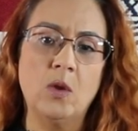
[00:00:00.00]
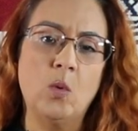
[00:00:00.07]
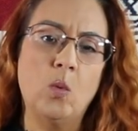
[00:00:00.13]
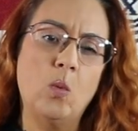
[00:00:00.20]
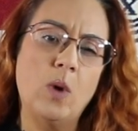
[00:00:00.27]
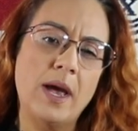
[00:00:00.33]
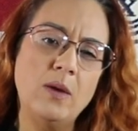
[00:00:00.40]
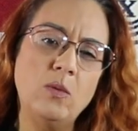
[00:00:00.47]

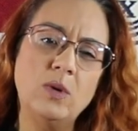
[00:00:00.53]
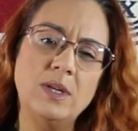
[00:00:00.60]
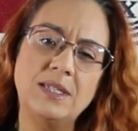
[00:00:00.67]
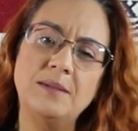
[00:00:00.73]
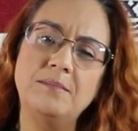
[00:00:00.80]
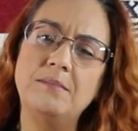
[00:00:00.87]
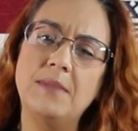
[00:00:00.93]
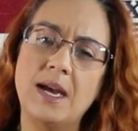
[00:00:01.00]
Why
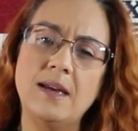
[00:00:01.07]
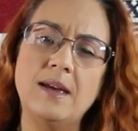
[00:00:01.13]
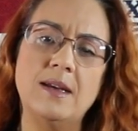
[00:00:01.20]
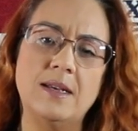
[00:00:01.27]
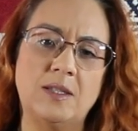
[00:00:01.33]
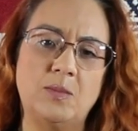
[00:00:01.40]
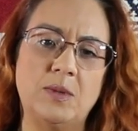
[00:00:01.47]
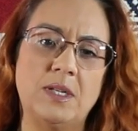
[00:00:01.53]
wasn't my
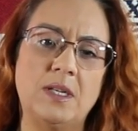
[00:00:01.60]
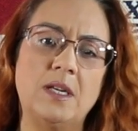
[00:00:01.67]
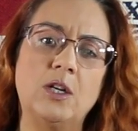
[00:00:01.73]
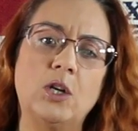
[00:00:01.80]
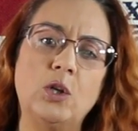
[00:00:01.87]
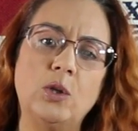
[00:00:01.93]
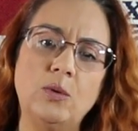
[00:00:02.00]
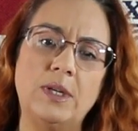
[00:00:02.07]
husband
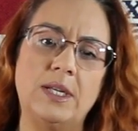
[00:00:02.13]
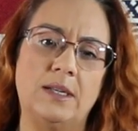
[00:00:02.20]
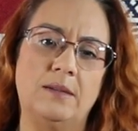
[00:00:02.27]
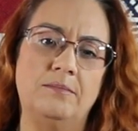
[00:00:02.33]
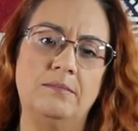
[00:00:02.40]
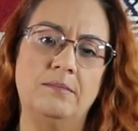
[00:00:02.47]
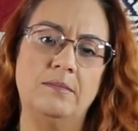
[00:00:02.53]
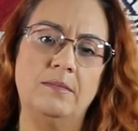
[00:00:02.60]
included
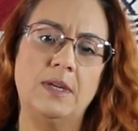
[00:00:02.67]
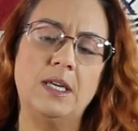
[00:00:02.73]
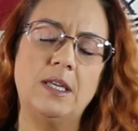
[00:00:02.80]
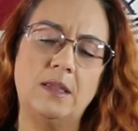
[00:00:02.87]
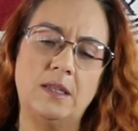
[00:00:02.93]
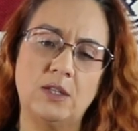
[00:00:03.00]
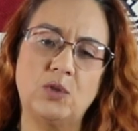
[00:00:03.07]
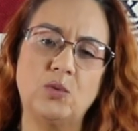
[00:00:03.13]

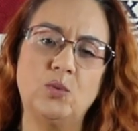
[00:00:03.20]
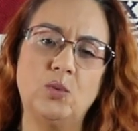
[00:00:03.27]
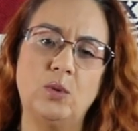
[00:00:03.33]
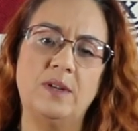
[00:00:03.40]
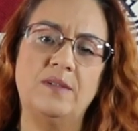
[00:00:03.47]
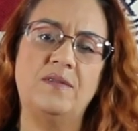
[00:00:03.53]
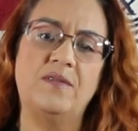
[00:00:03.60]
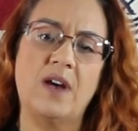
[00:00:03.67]
in this Rule
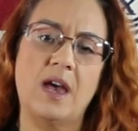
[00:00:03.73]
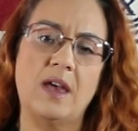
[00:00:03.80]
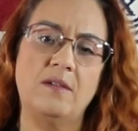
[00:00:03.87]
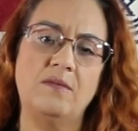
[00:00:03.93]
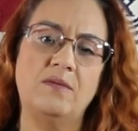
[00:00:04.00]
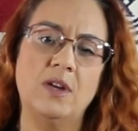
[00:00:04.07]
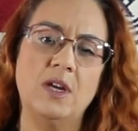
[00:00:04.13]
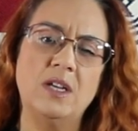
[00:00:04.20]
of
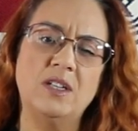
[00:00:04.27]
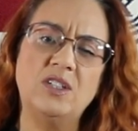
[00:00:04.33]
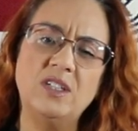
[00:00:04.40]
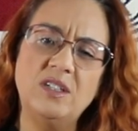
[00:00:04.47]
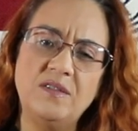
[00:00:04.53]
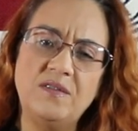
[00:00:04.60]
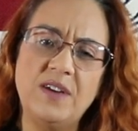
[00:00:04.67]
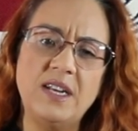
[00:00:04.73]
Five to
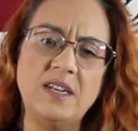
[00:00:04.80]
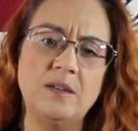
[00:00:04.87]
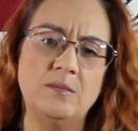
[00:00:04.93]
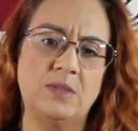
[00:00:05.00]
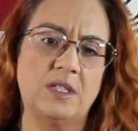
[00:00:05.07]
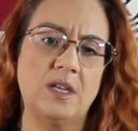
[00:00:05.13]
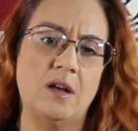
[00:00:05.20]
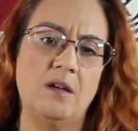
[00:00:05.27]
defend
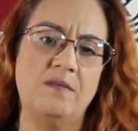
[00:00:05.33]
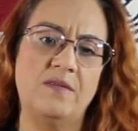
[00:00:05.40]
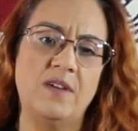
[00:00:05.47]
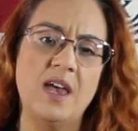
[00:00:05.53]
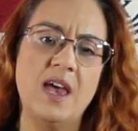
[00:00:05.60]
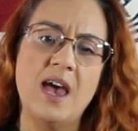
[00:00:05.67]
himself,